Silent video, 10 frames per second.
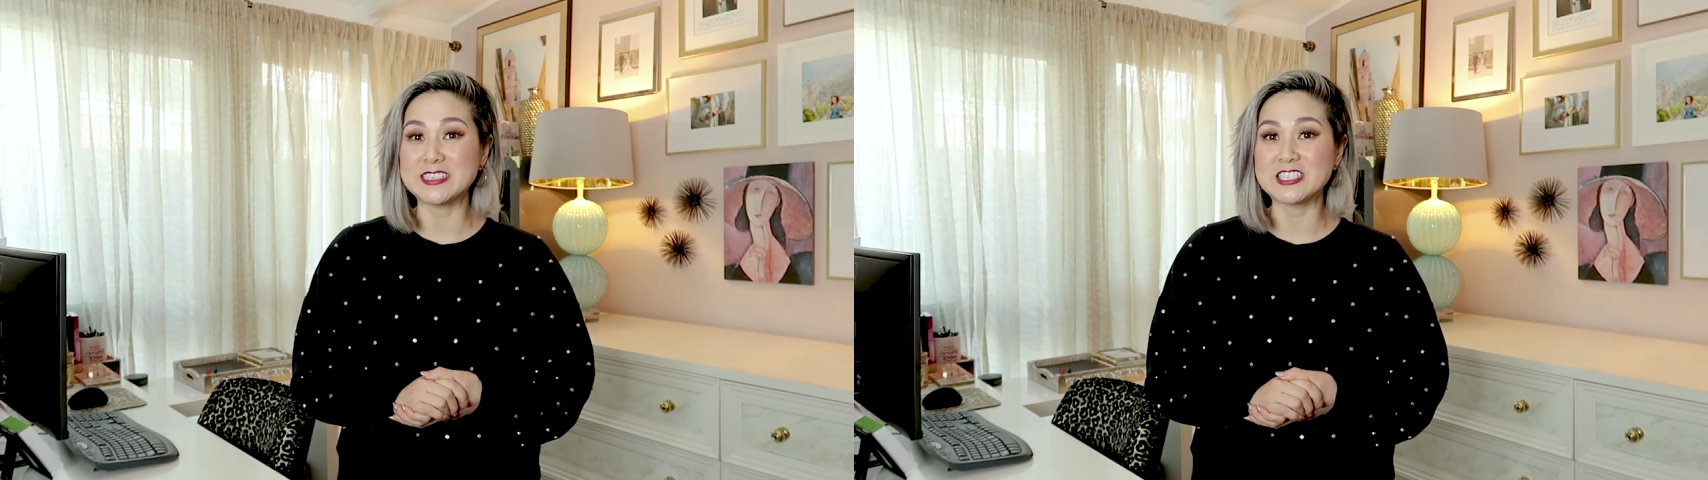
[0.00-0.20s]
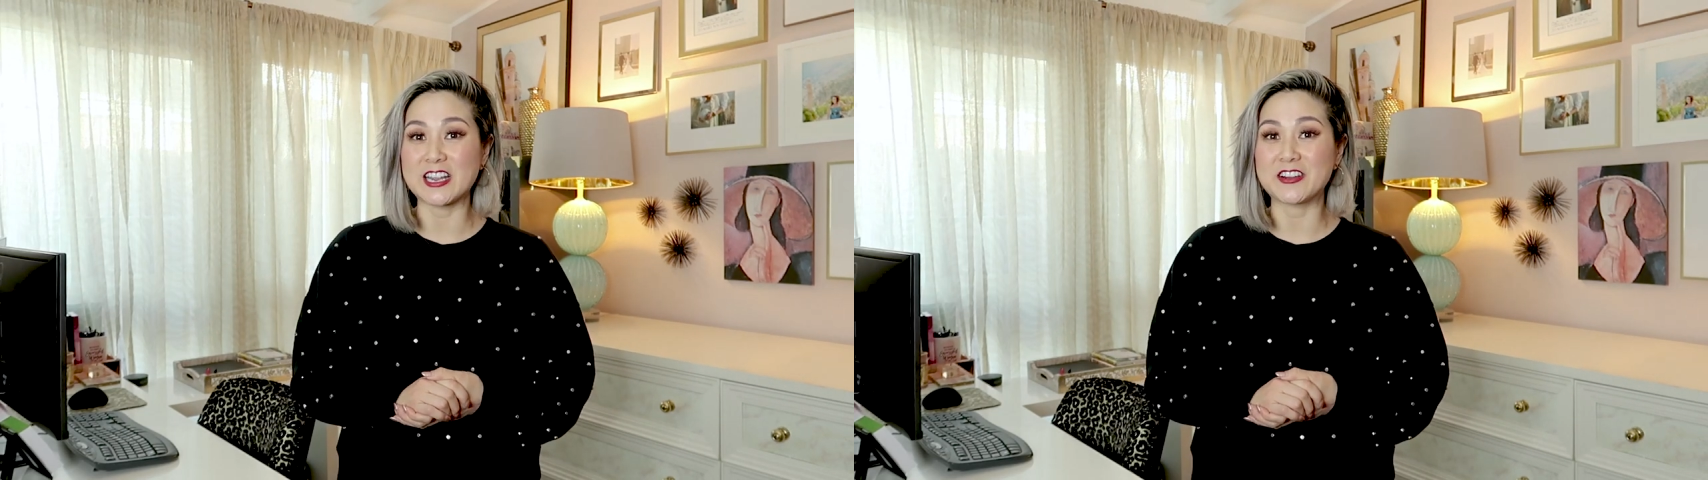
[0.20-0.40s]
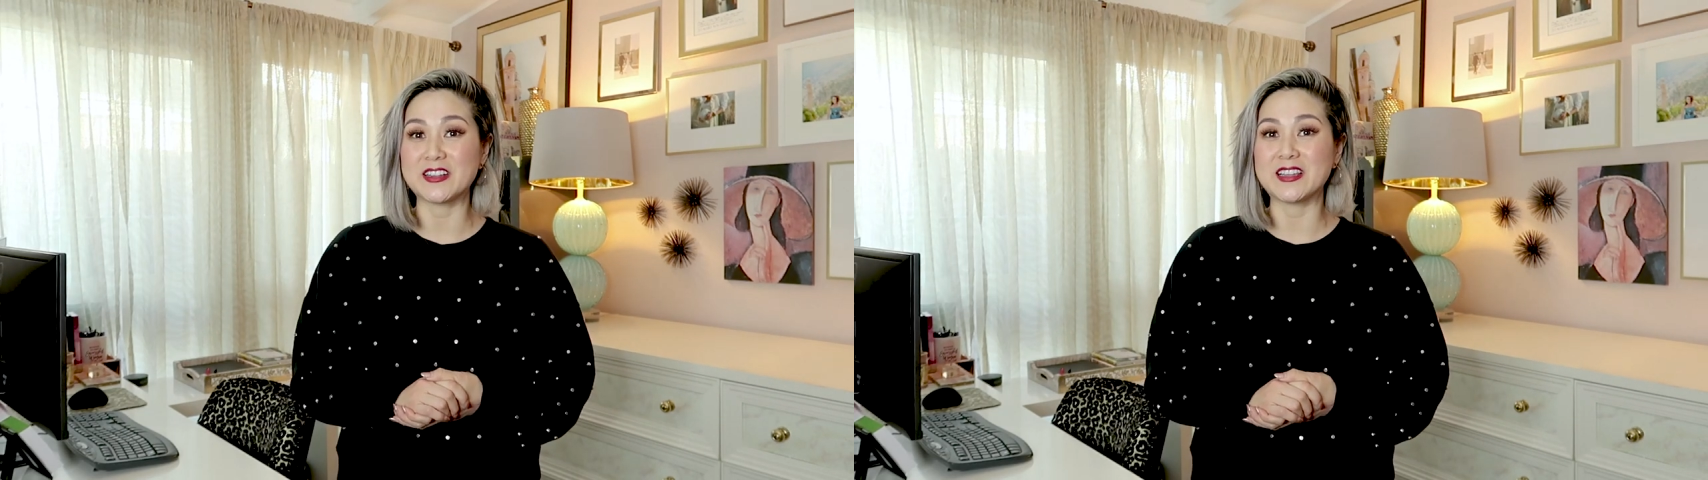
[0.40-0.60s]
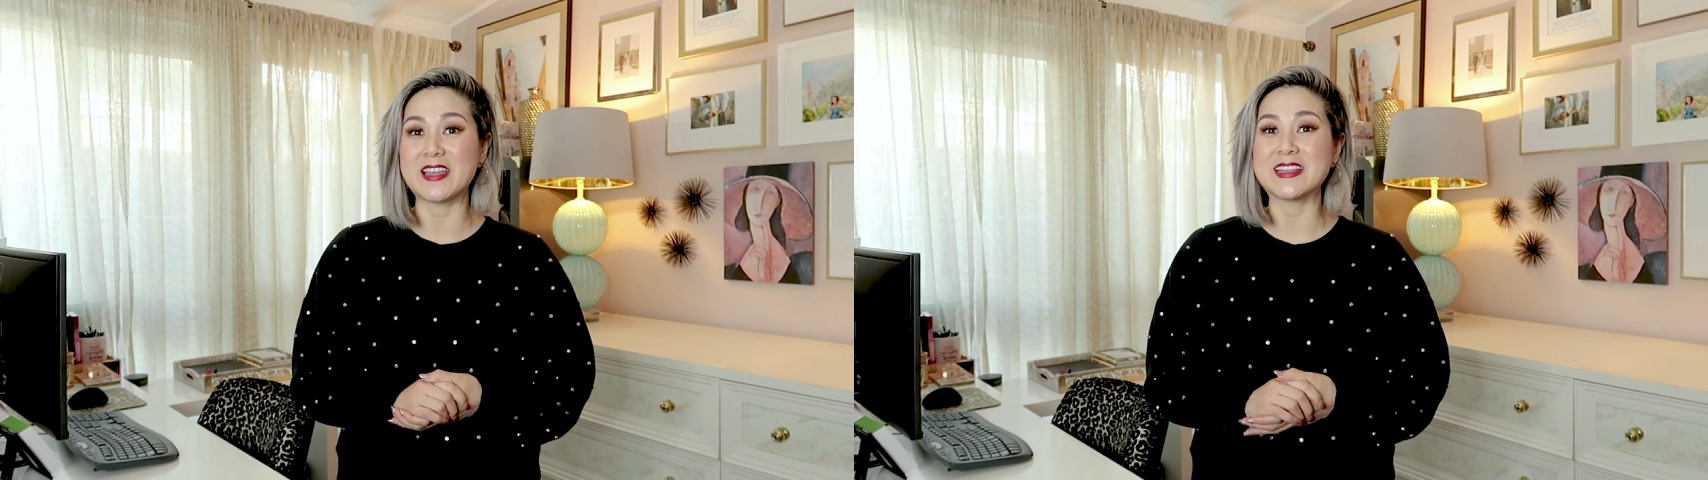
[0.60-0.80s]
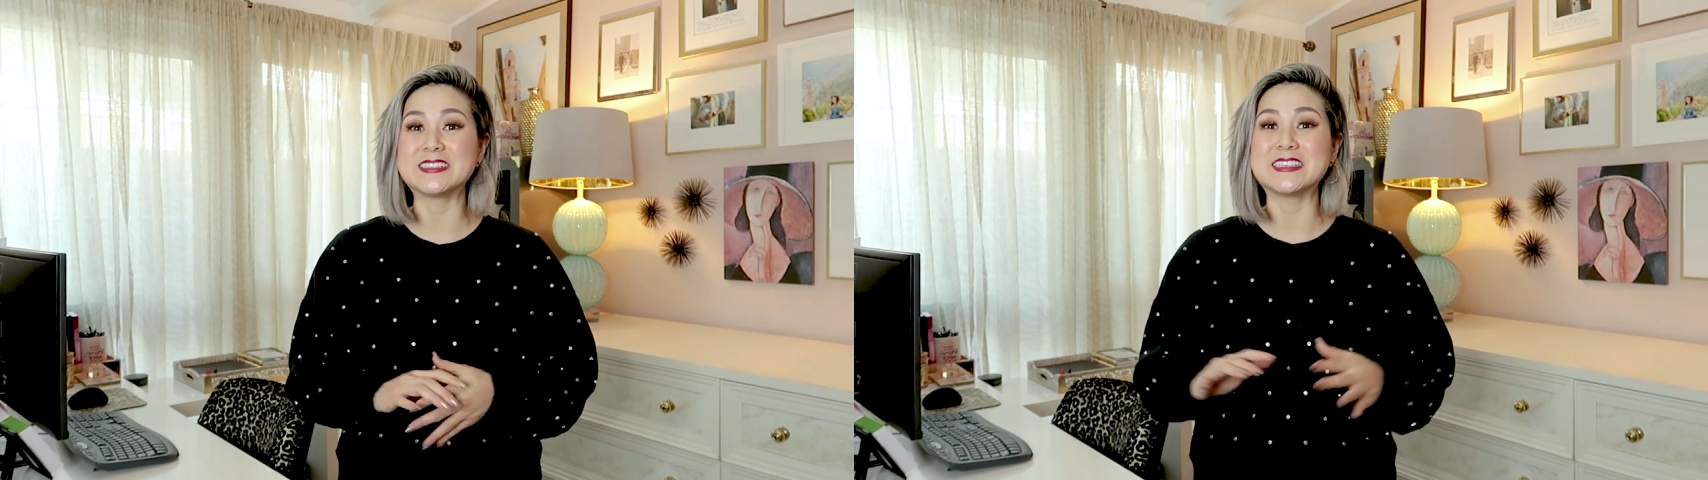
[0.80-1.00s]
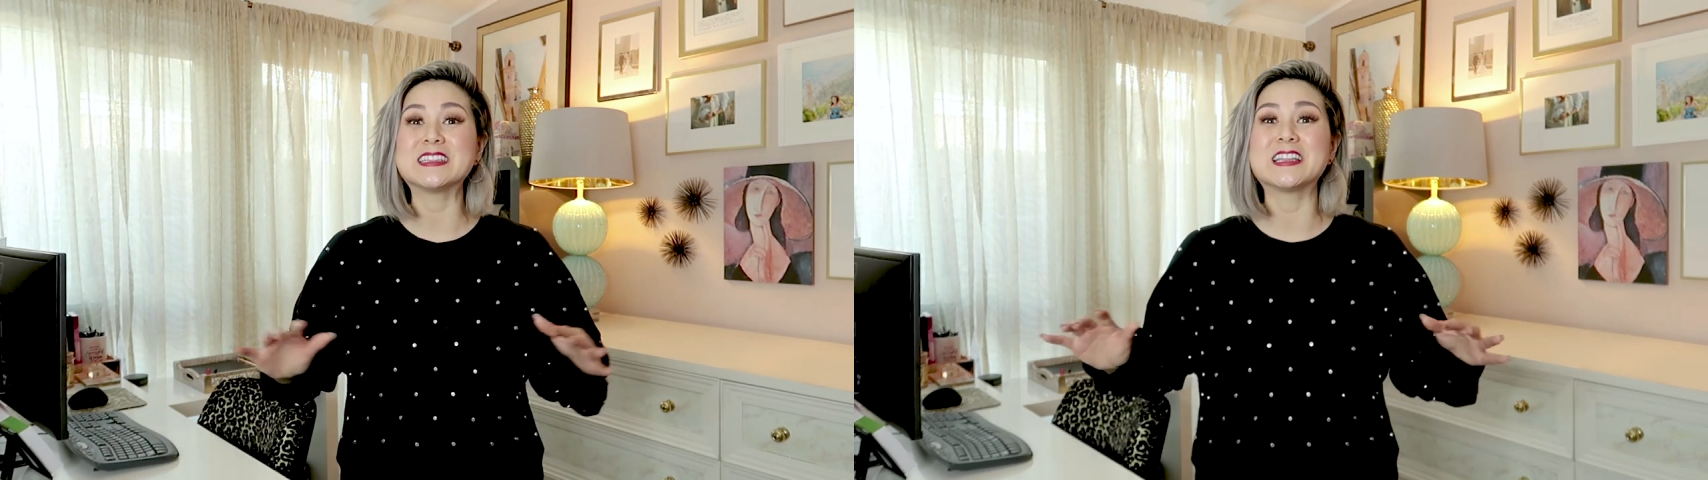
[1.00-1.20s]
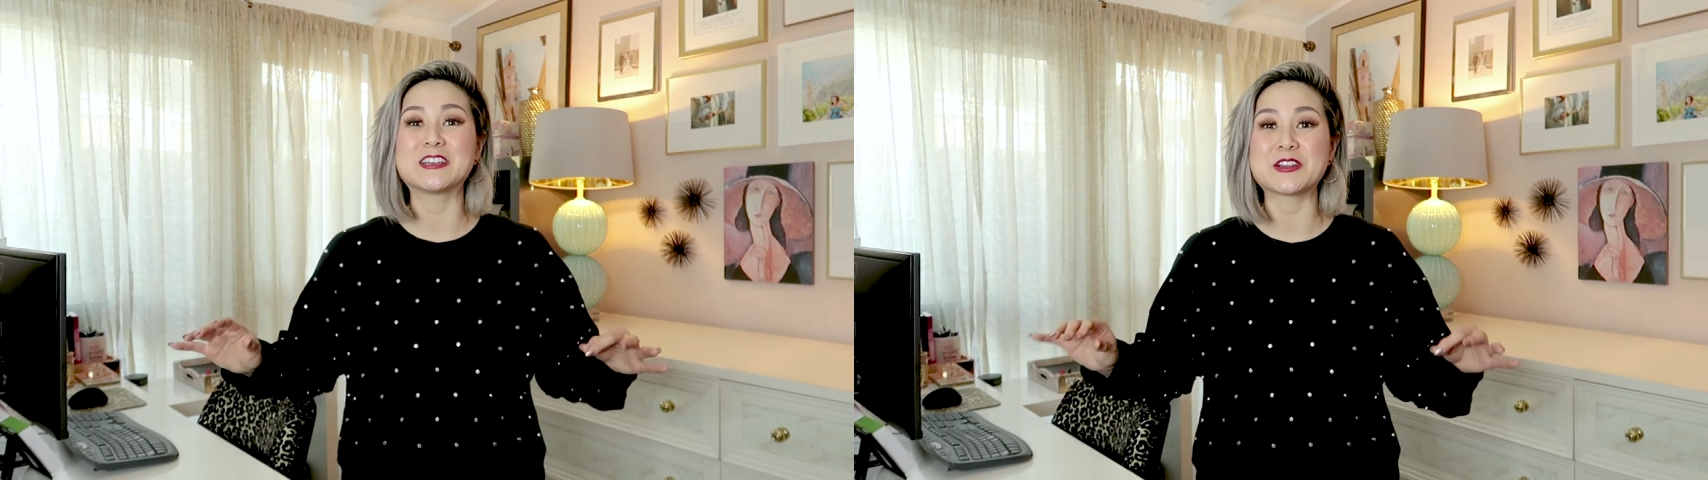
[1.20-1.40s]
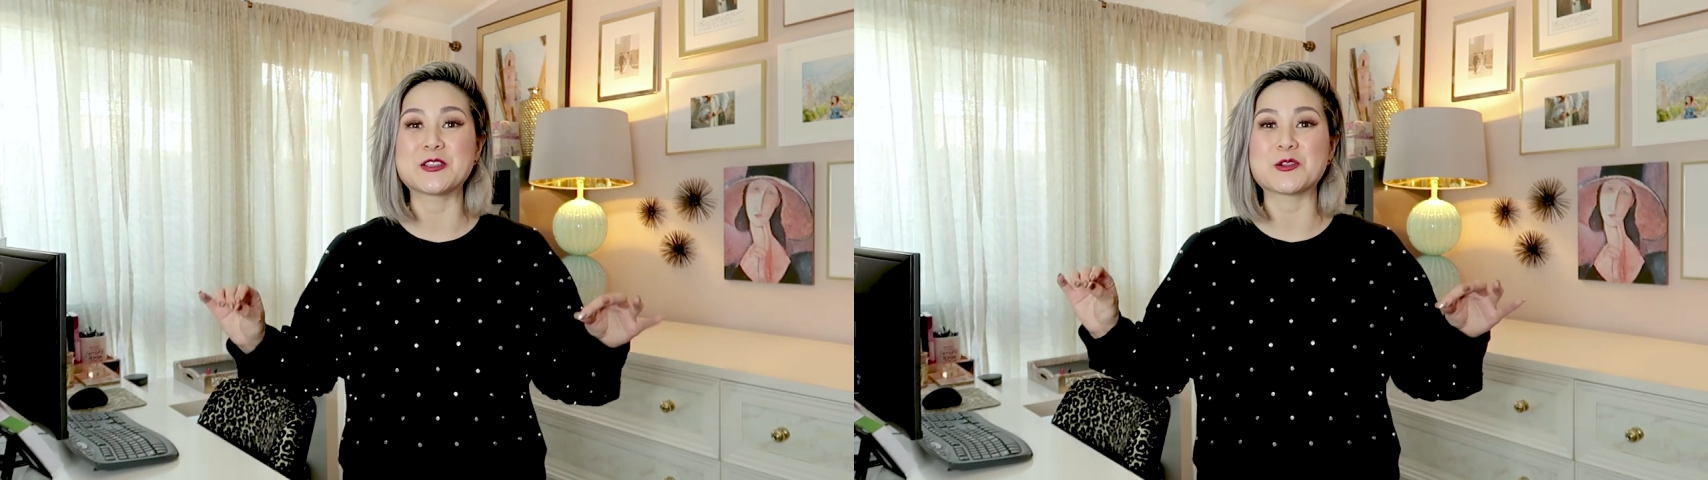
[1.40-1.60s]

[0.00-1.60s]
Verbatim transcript: each area and declutter